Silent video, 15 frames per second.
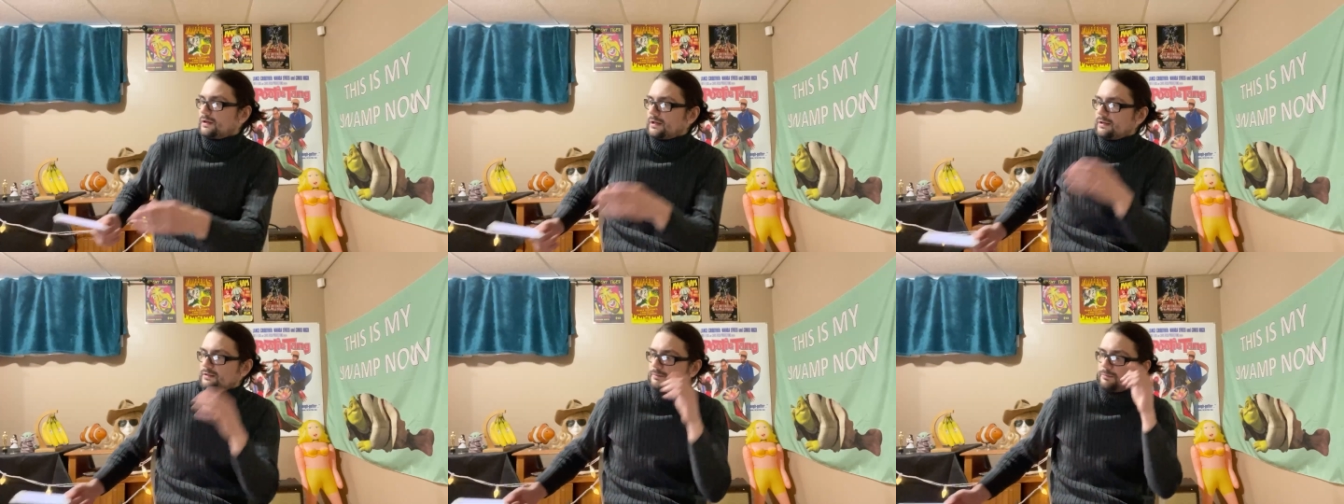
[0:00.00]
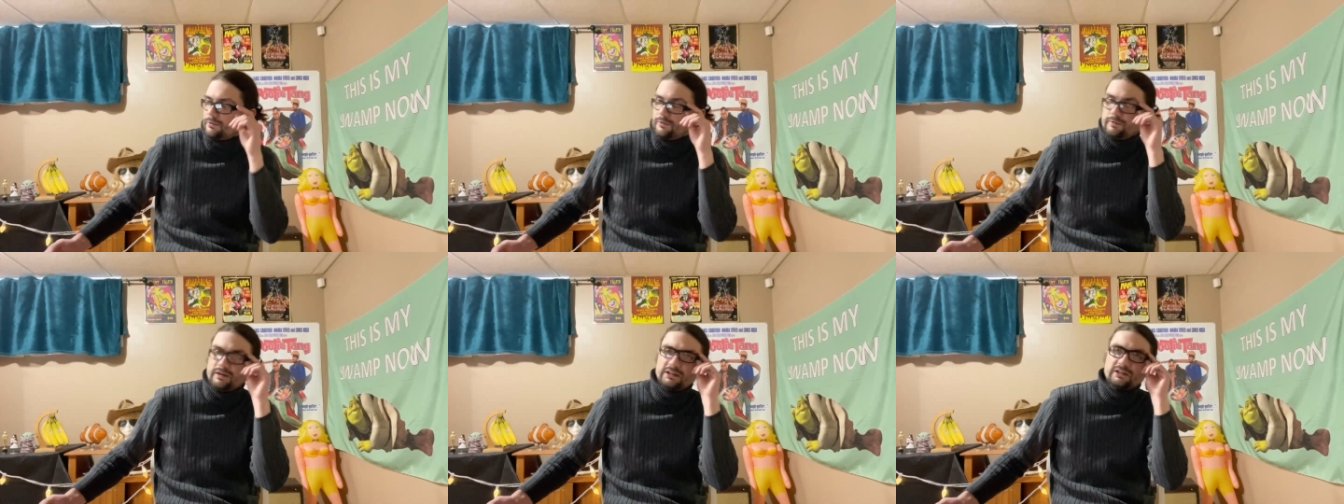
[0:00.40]
in the
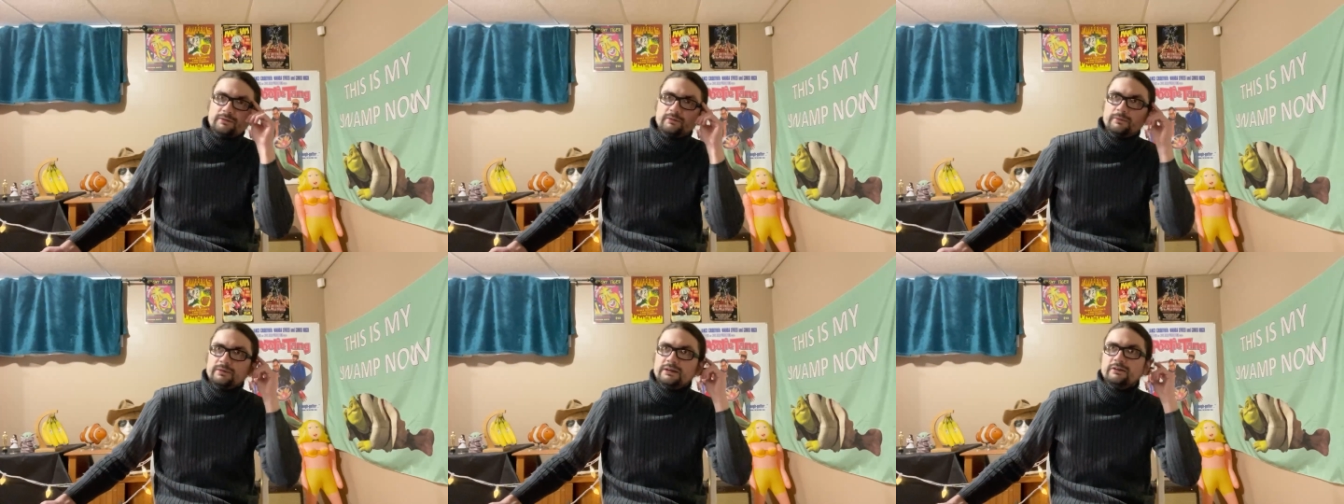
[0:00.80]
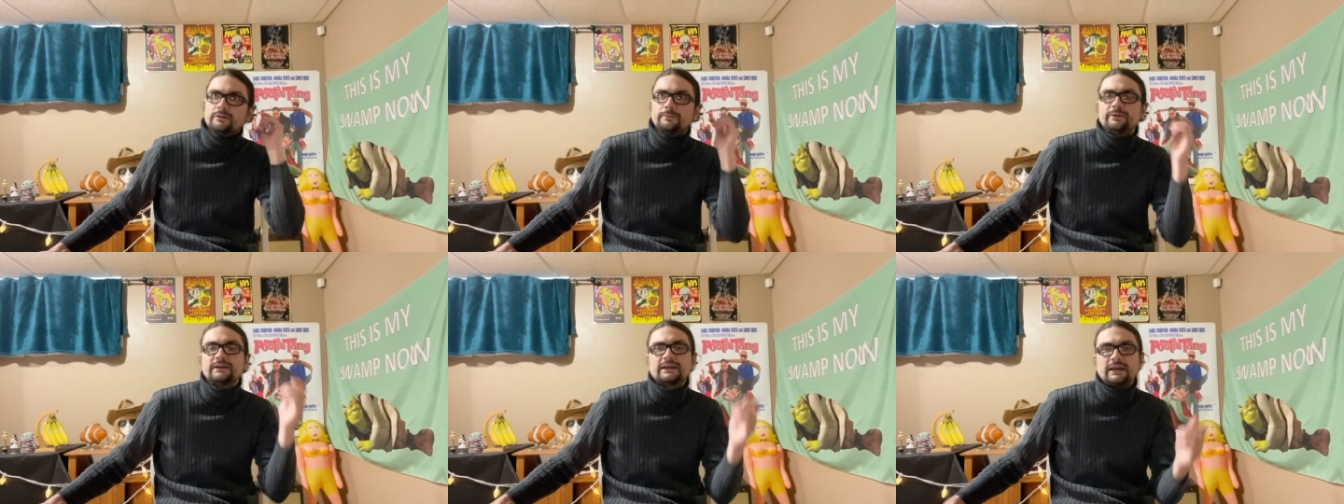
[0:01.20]
movie, near
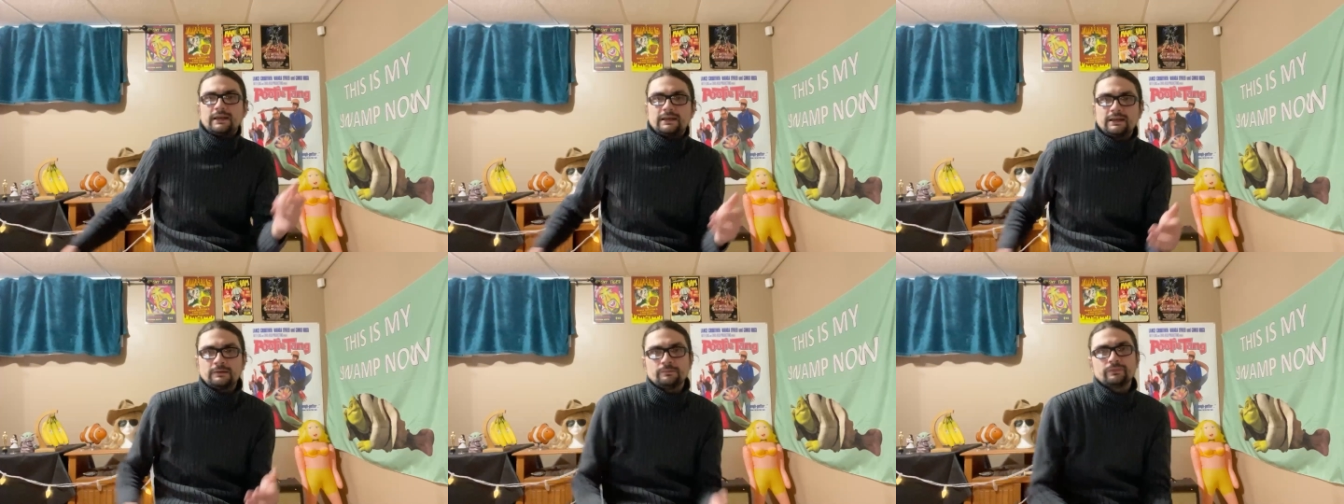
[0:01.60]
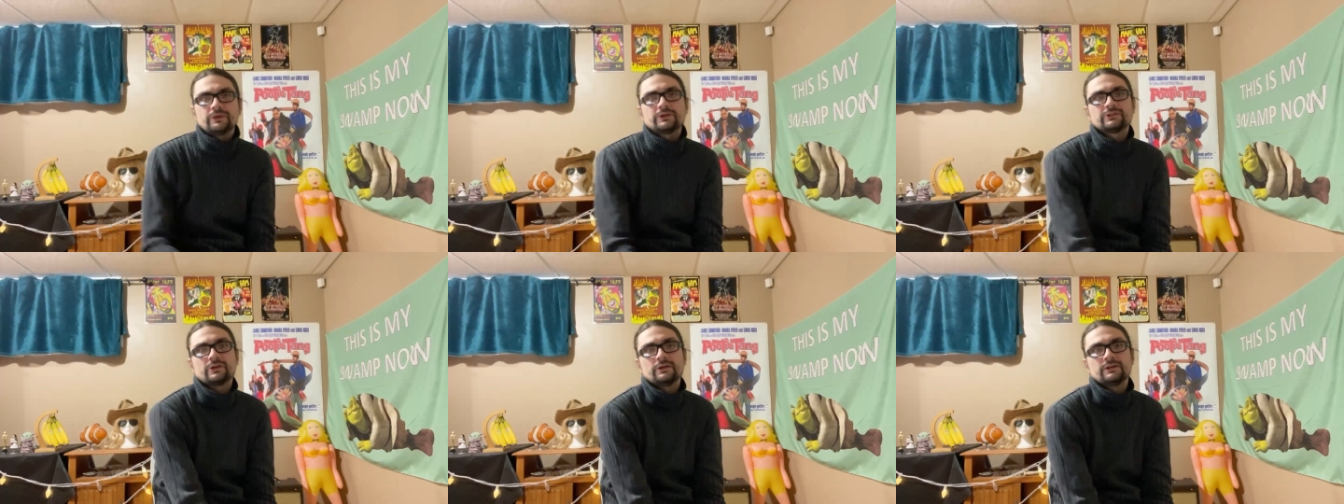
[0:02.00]
the beginning,
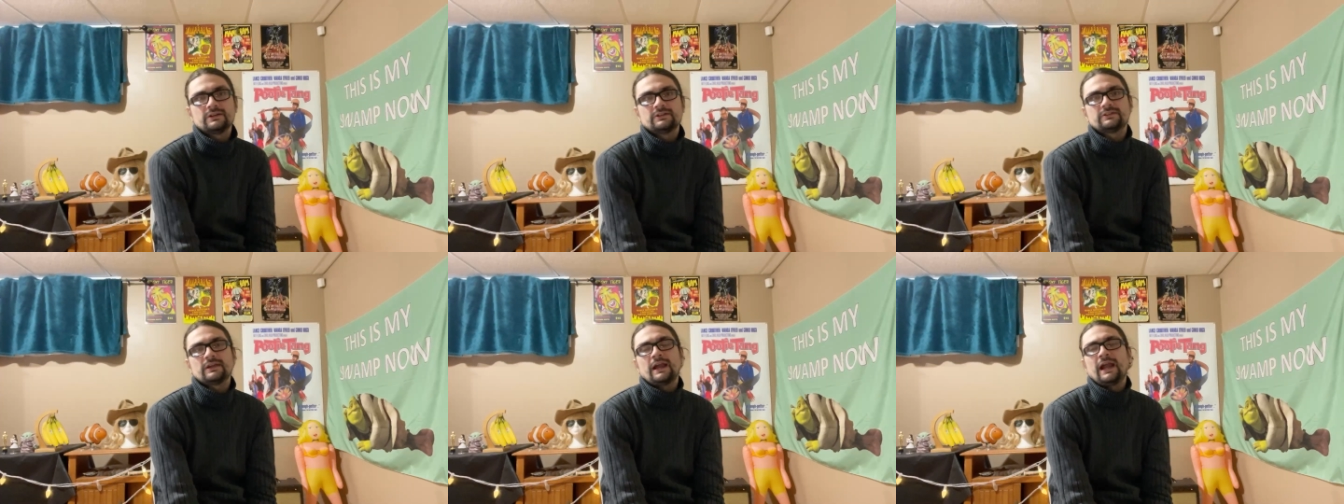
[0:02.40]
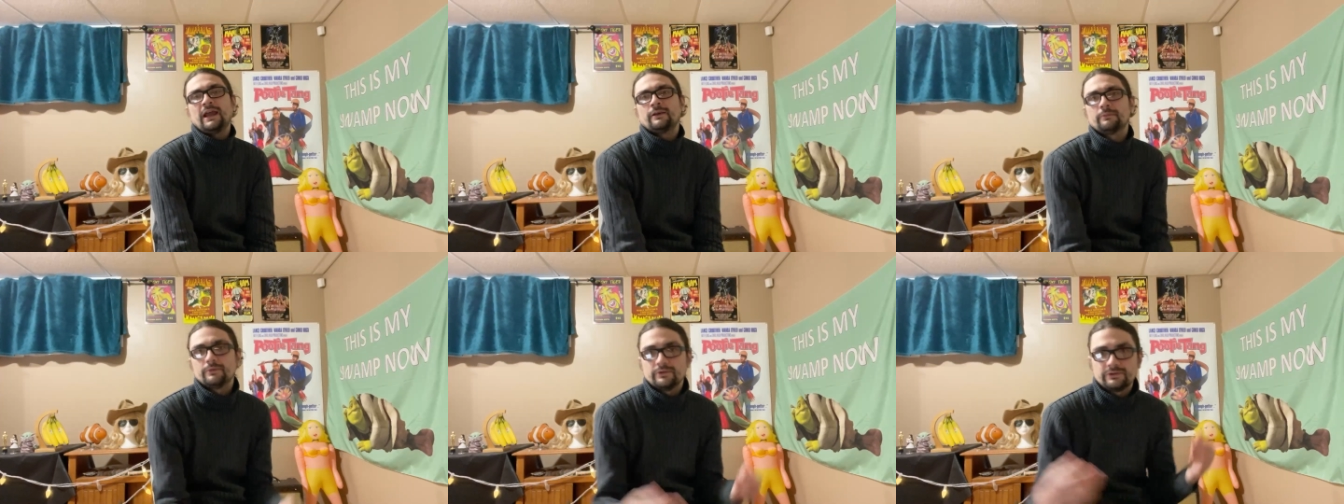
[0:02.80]
there's all these
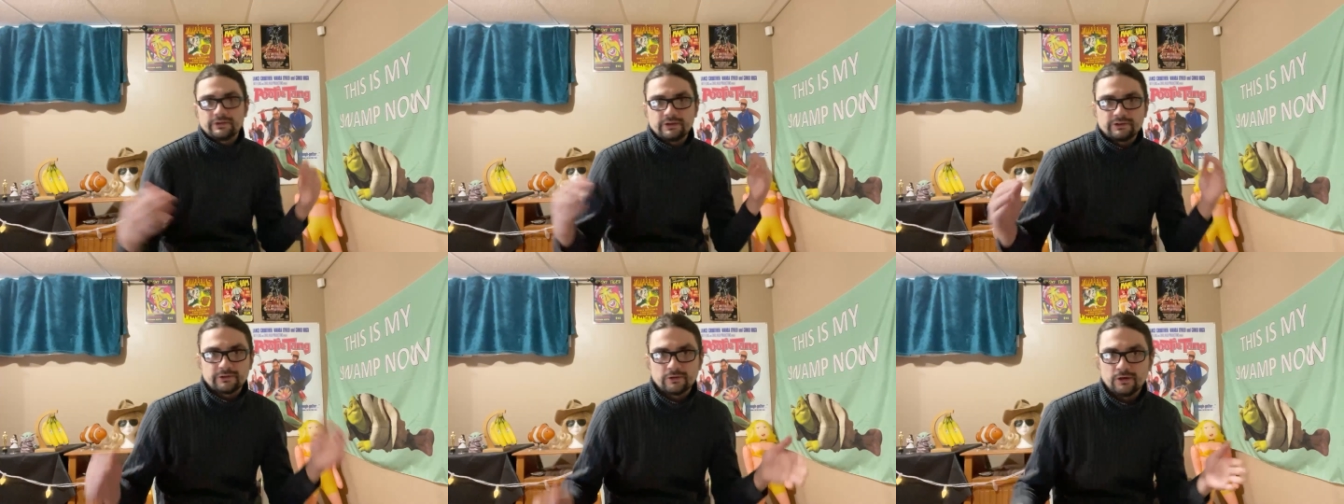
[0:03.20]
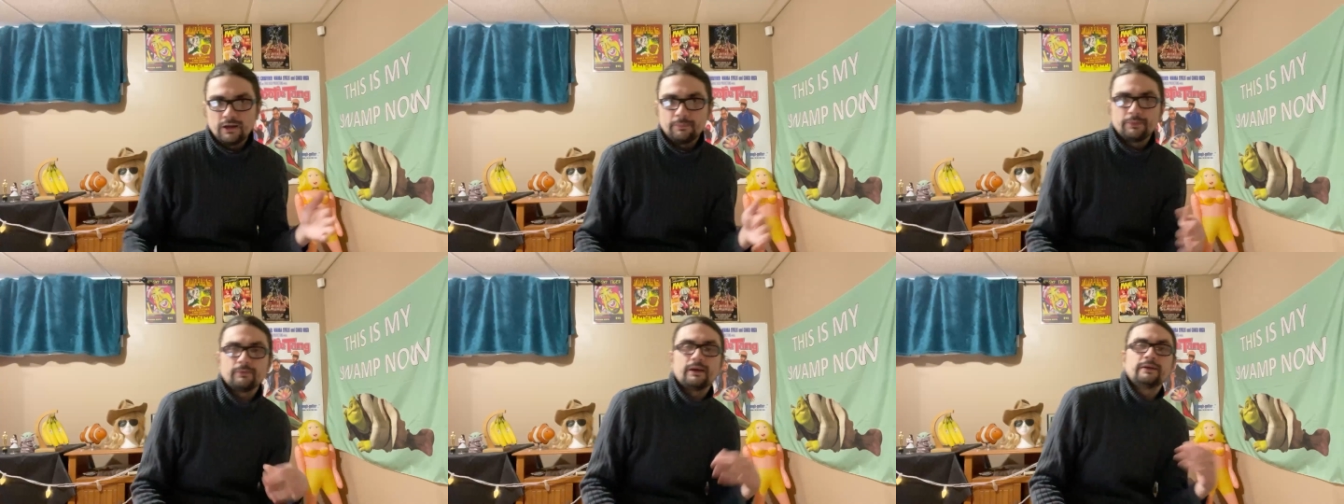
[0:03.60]
animals that turn
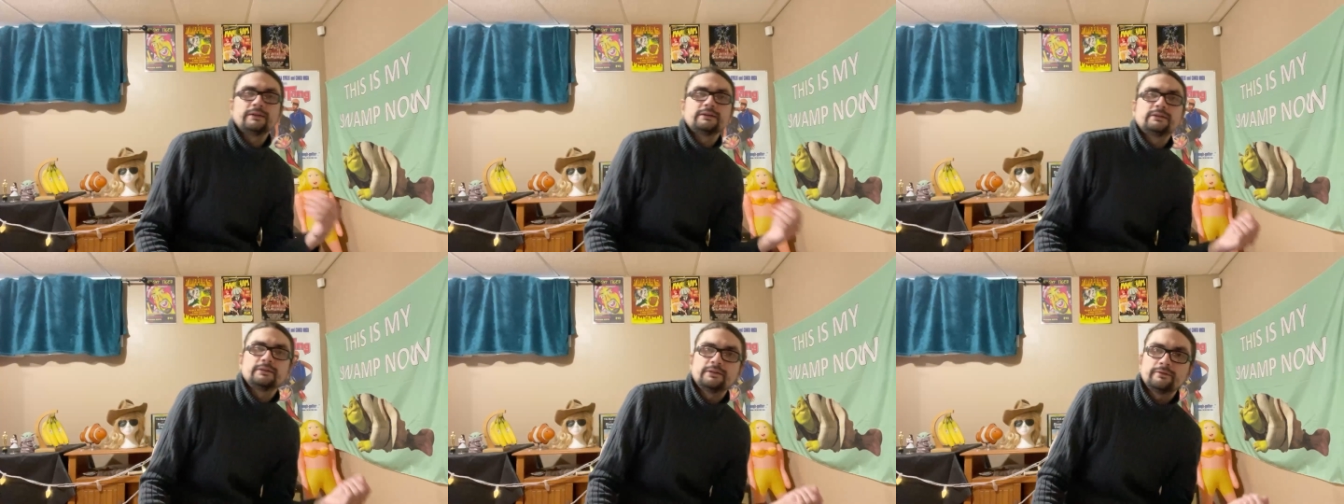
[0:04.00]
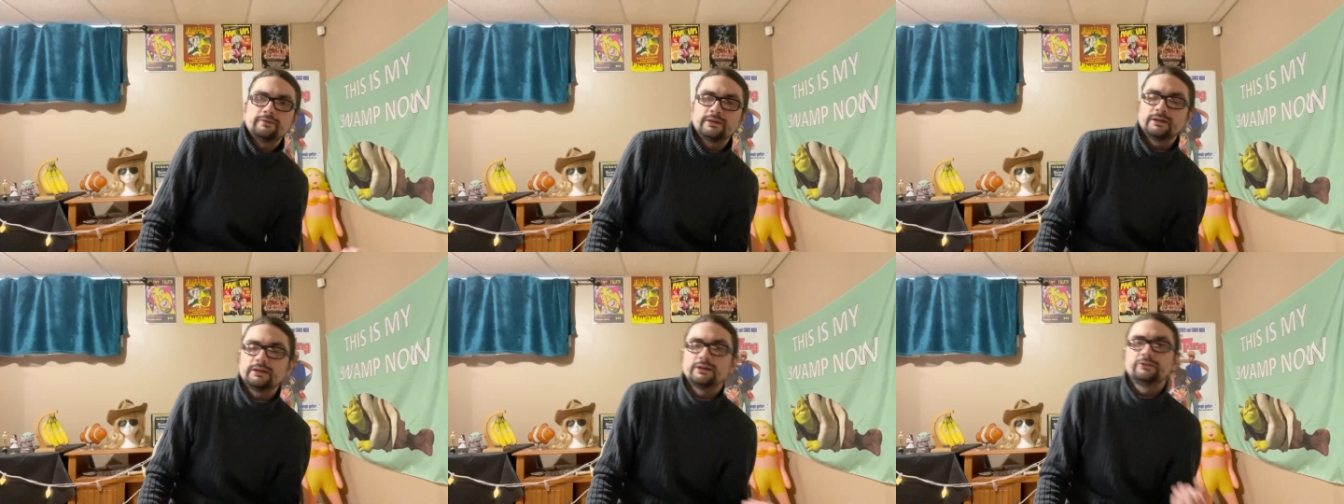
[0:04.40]
up around the
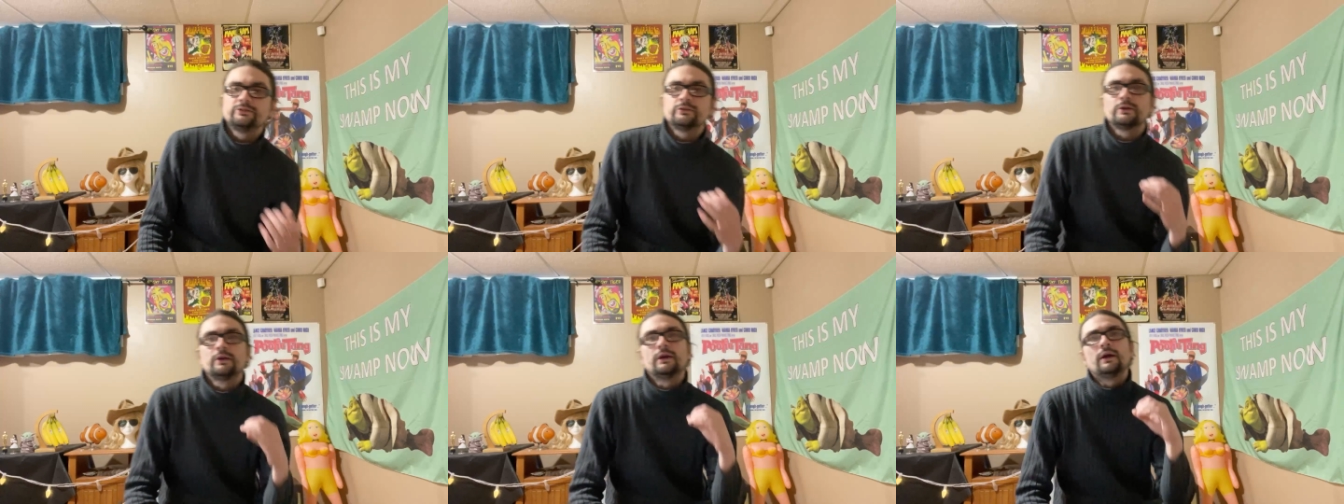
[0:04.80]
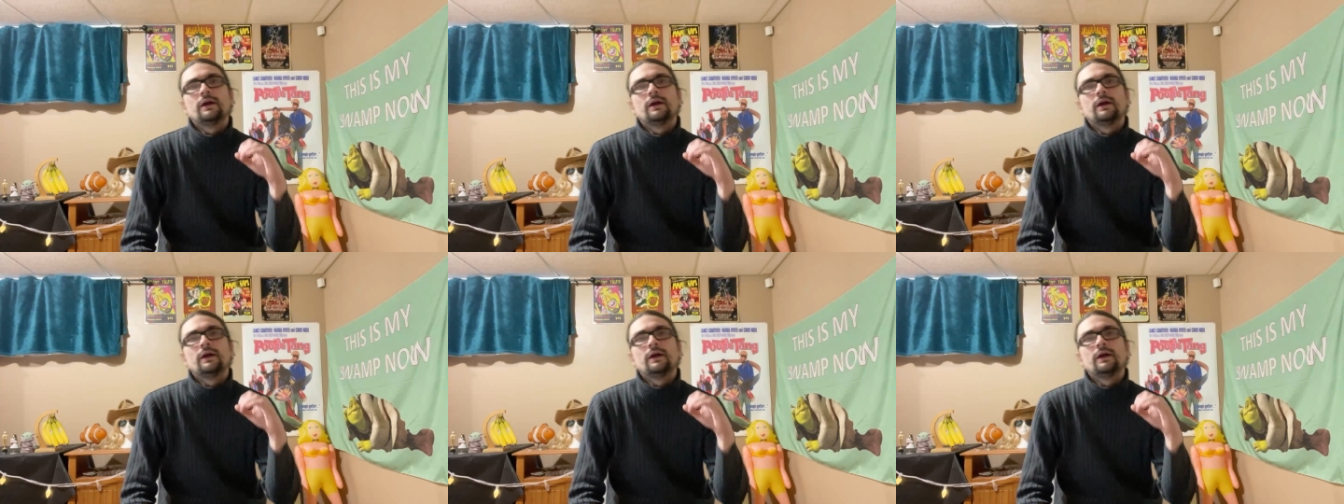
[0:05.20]
village